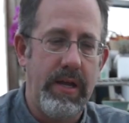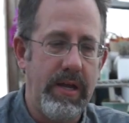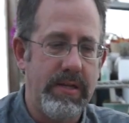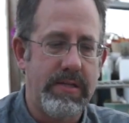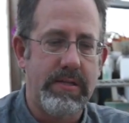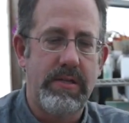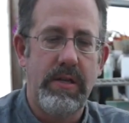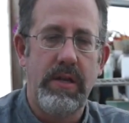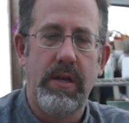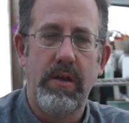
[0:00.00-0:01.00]

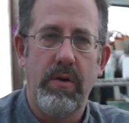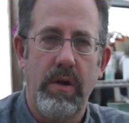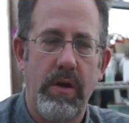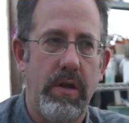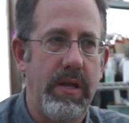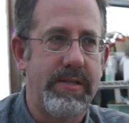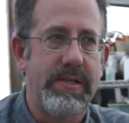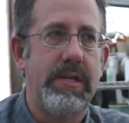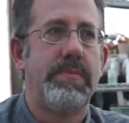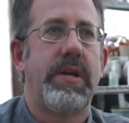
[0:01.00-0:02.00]
It
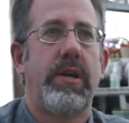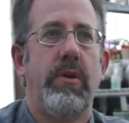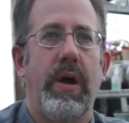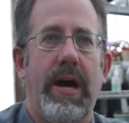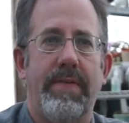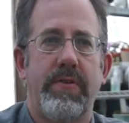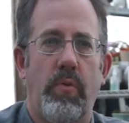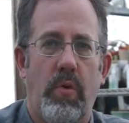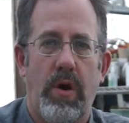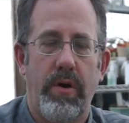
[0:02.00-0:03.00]
seems like you have to
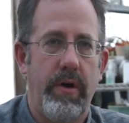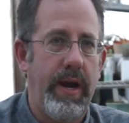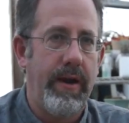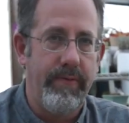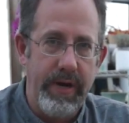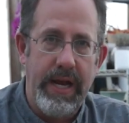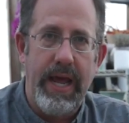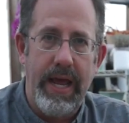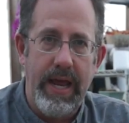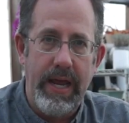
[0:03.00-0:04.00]
water every
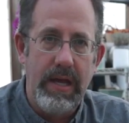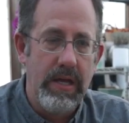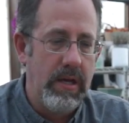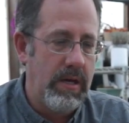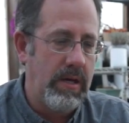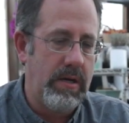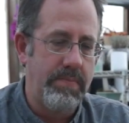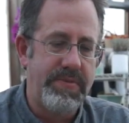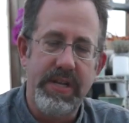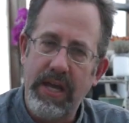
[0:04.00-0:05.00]
day
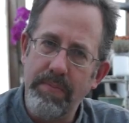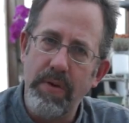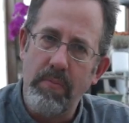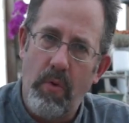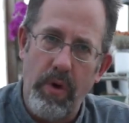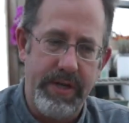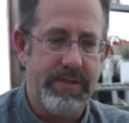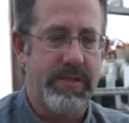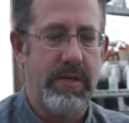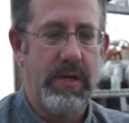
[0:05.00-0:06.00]
to keep it
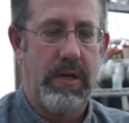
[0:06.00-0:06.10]
moist.